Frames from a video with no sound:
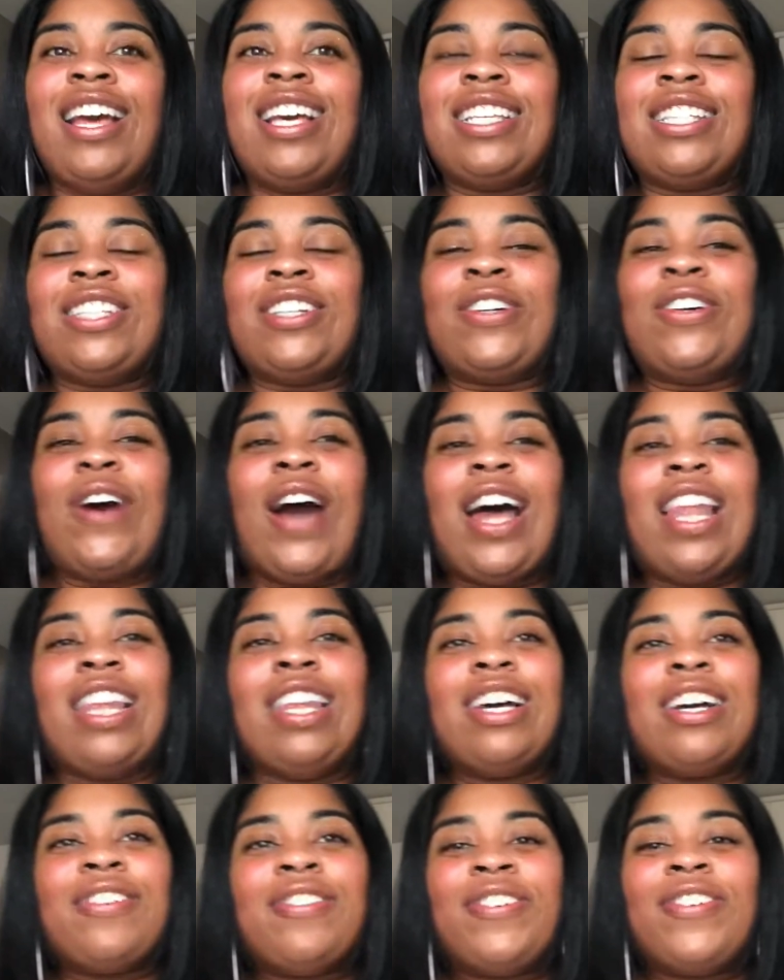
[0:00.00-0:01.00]
So I
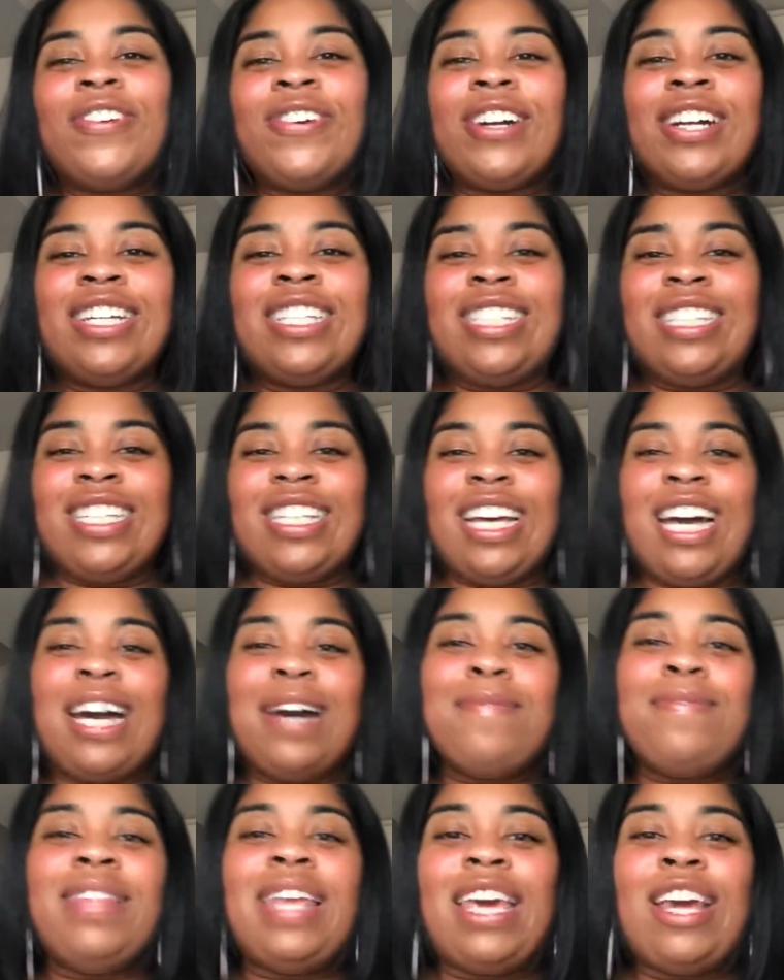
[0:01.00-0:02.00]
look forward to the
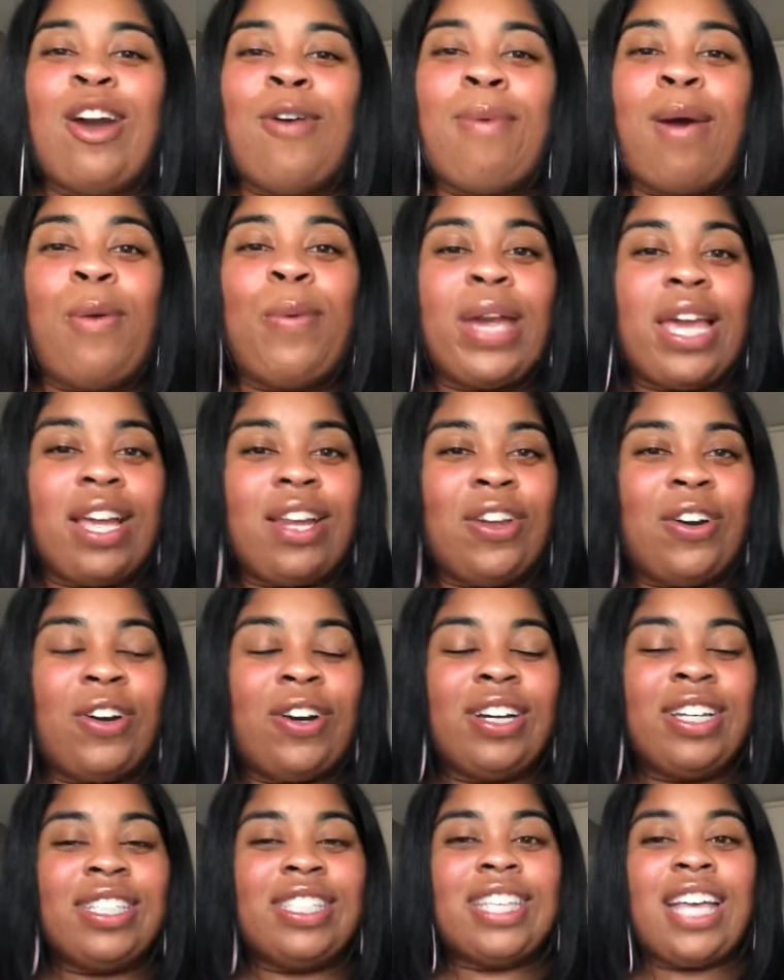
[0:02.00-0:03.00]
update on my weight
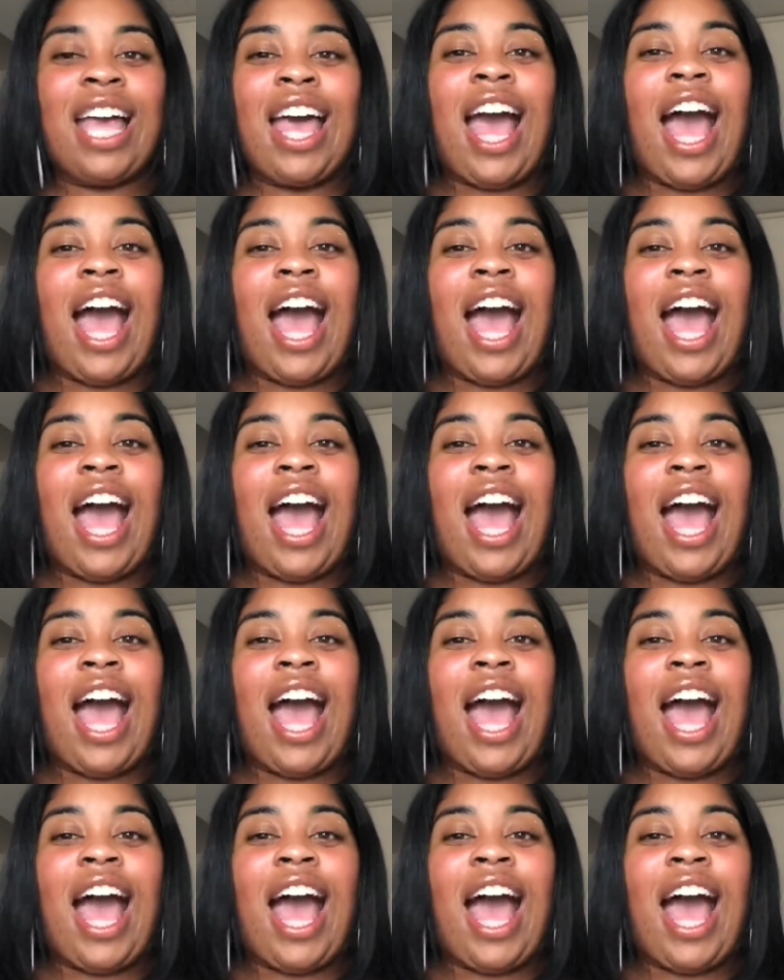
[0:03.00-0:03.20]
loss.